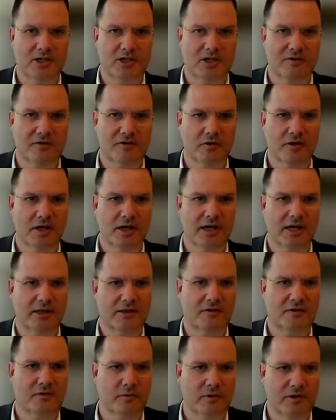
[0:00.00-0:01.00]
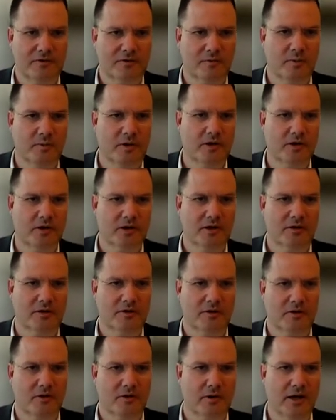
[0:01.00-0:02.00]
just looking at the Swiss
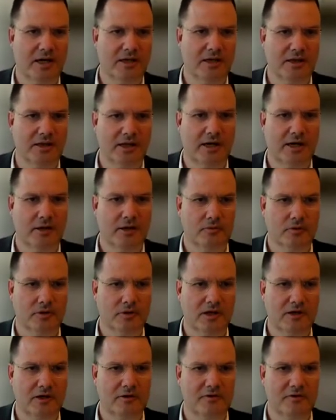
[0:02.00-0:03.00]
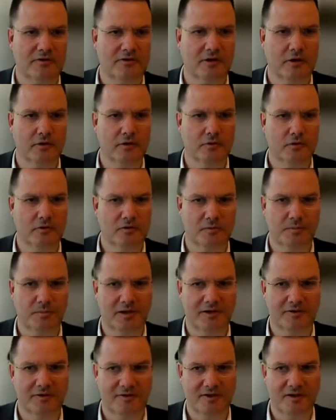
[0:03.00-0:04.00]
market right now, there is no
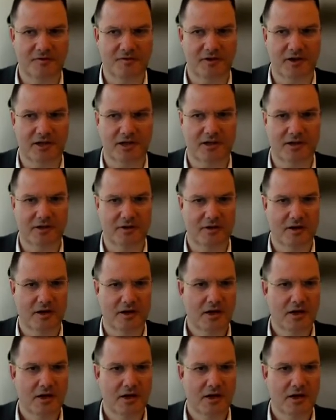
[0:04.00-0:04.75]
specific